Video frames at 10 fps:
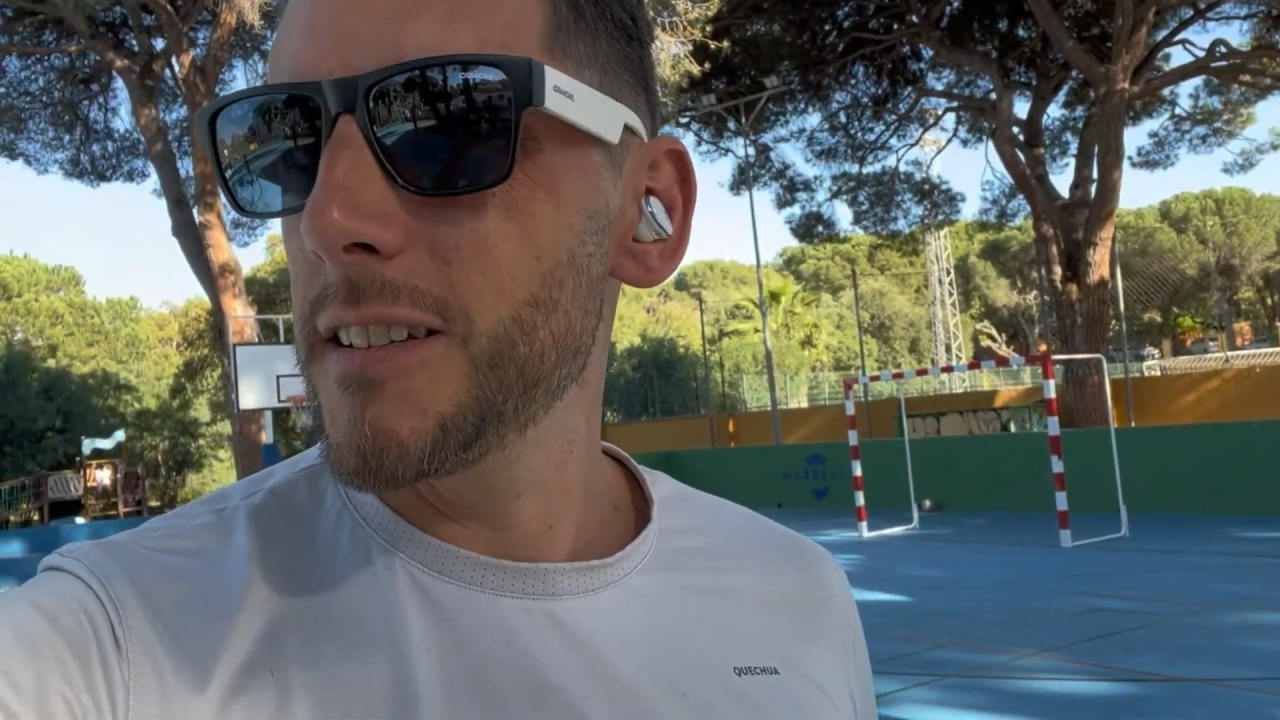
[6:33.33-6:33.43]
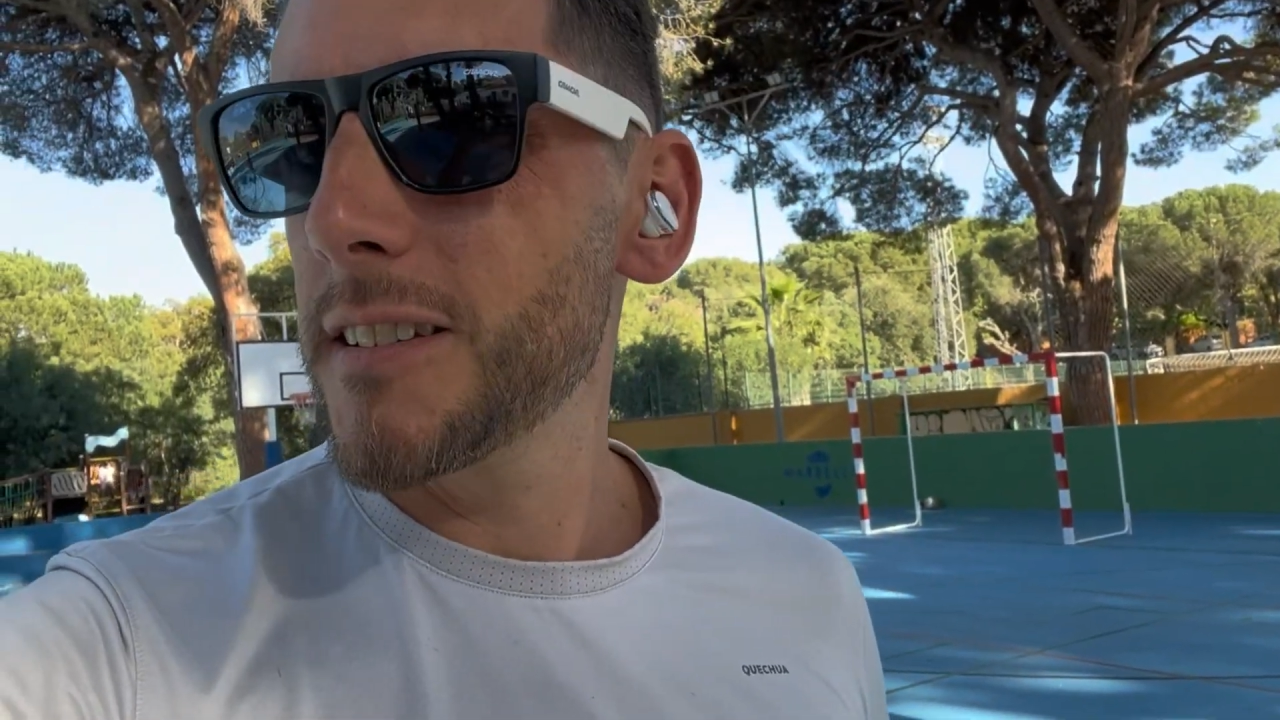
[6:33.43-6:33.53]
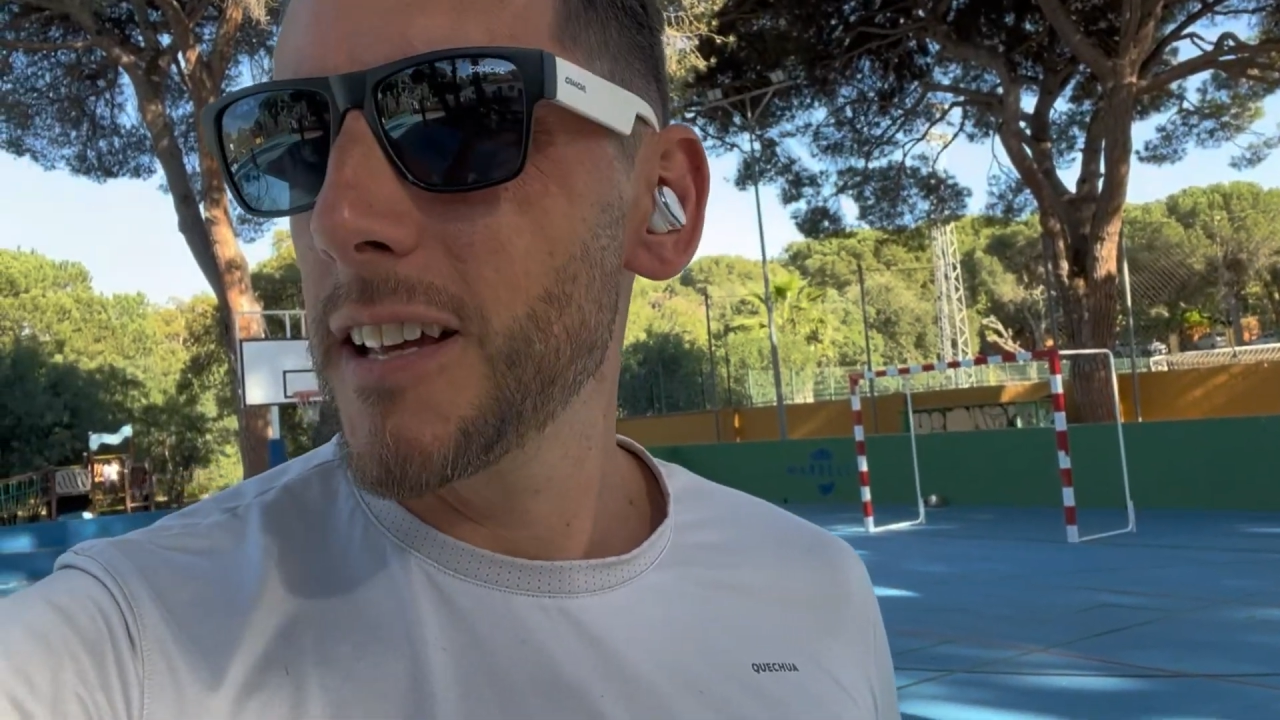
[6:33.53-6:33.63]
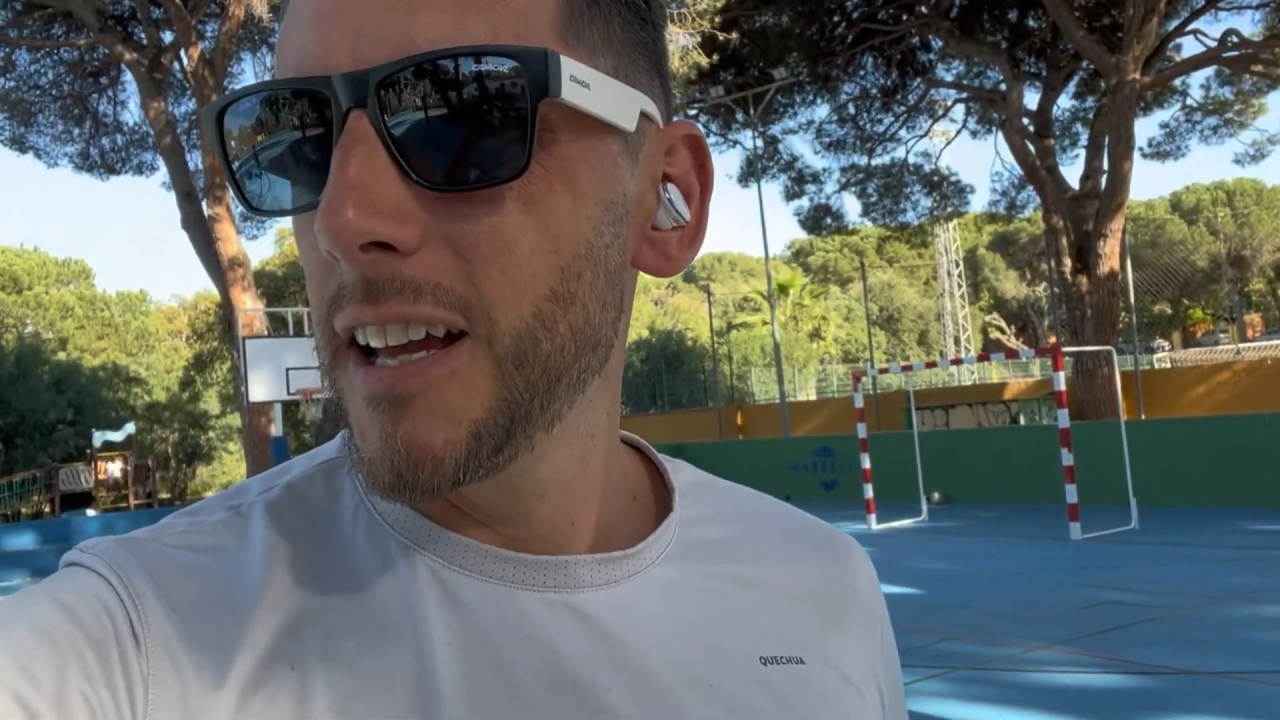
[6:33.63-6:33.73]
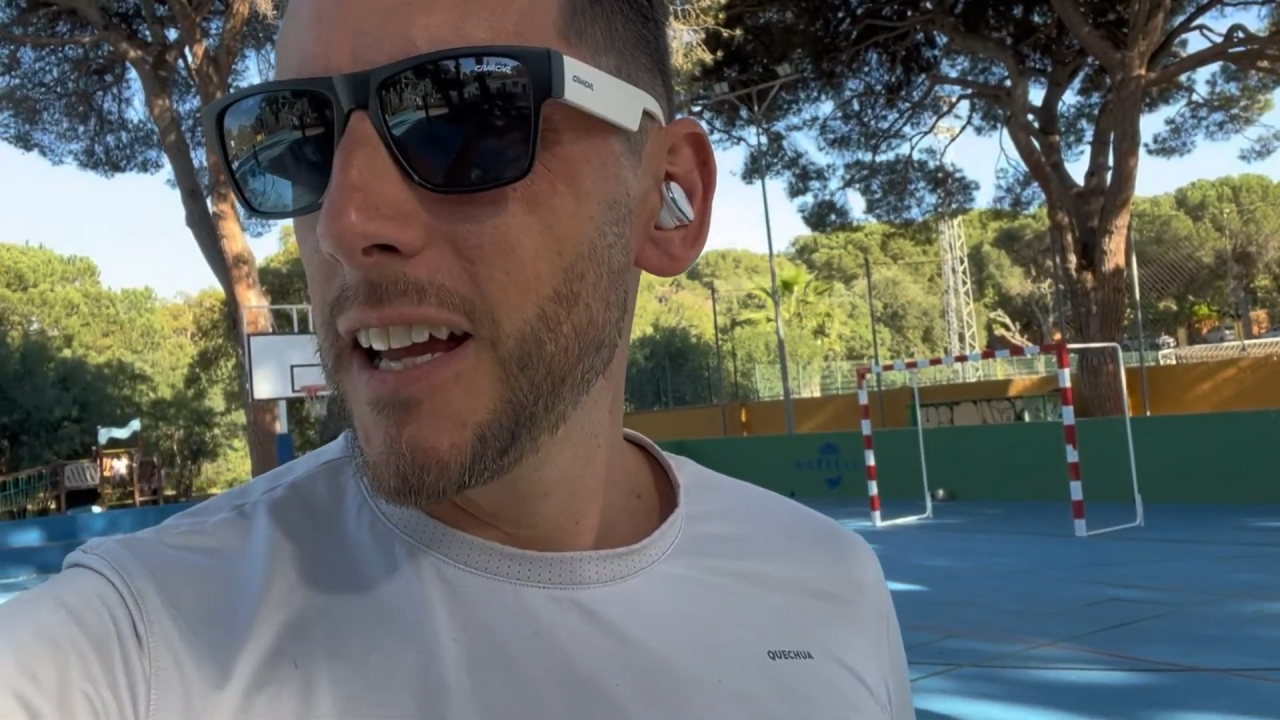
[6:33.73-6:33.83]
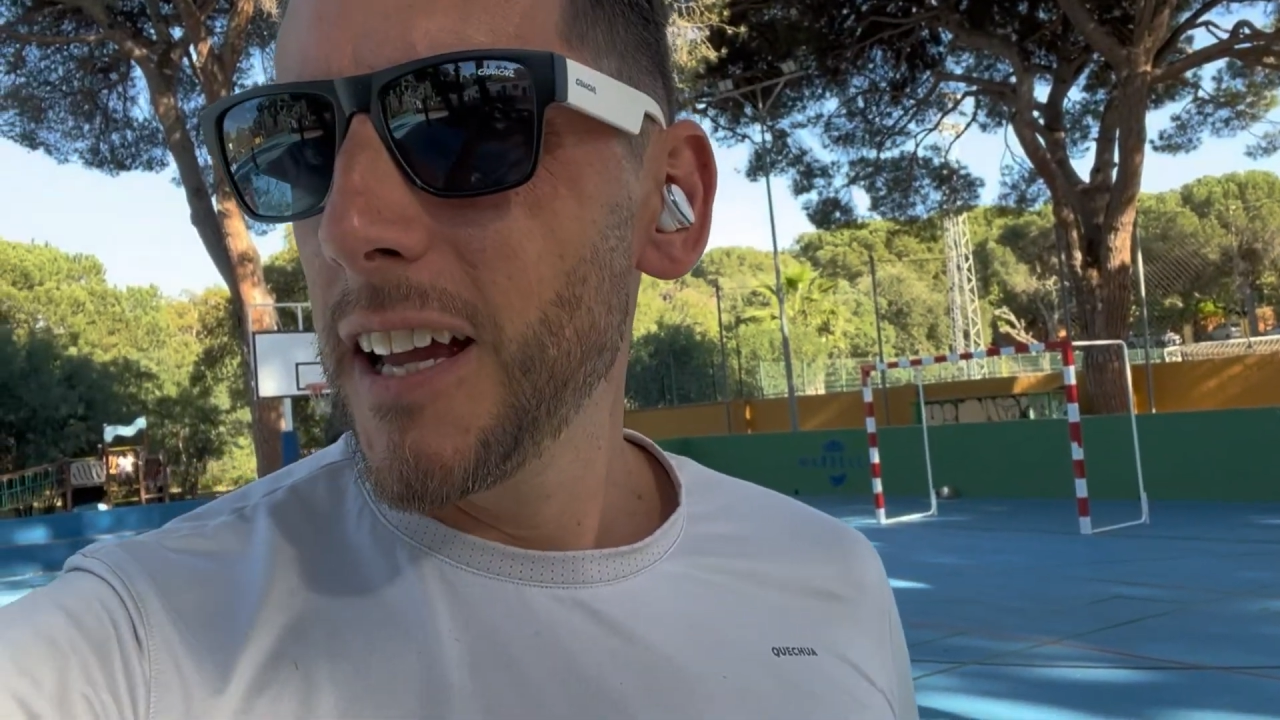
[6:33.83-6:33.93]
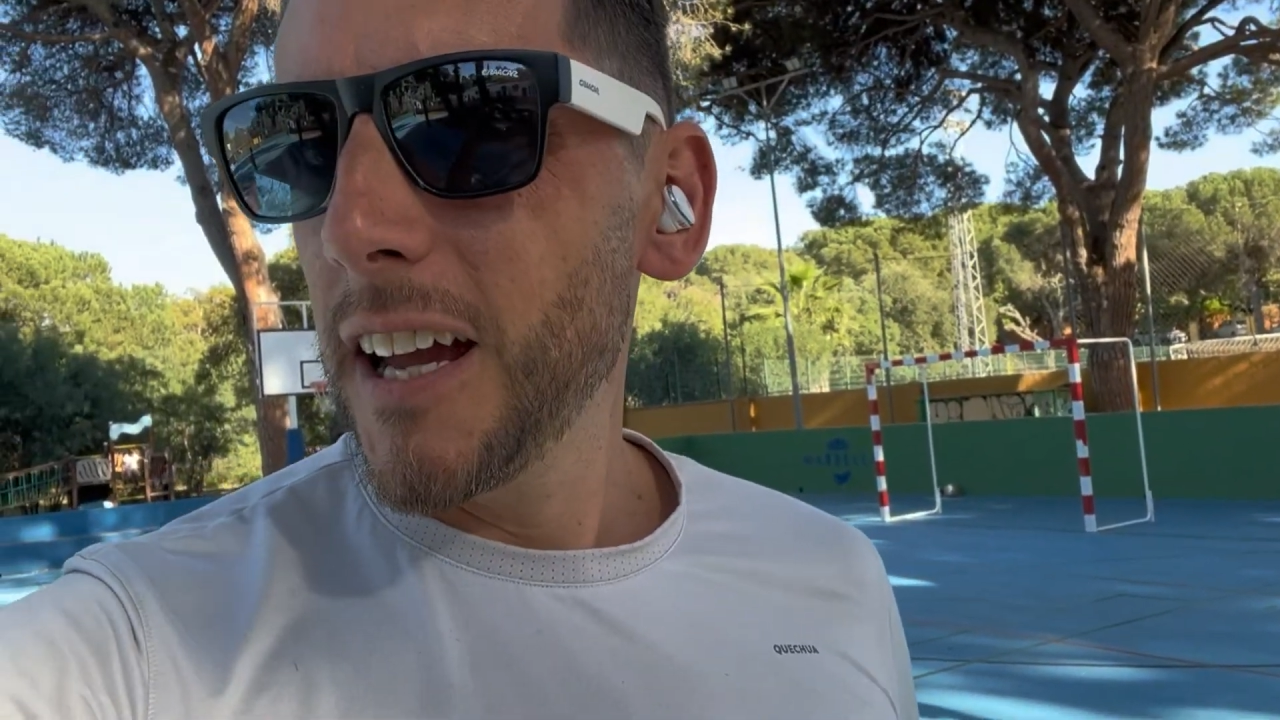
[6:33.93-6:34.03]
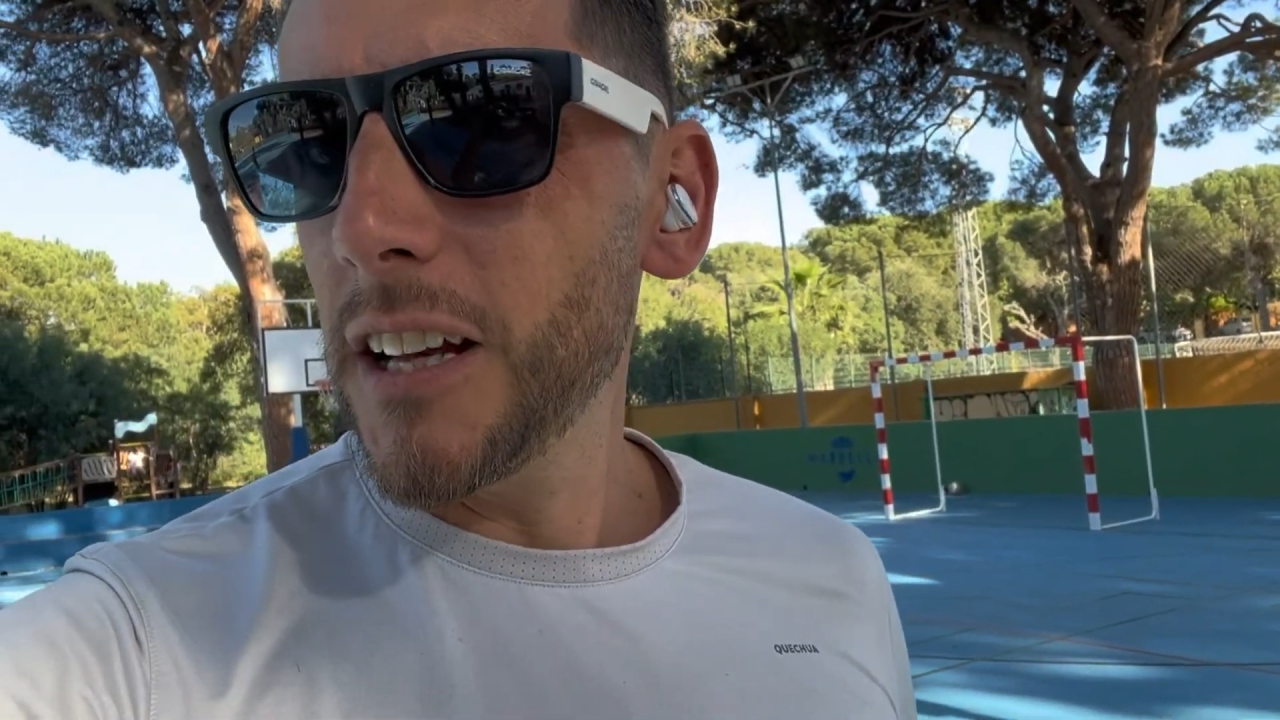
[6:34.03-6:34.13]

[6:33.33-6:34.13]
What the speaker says: So I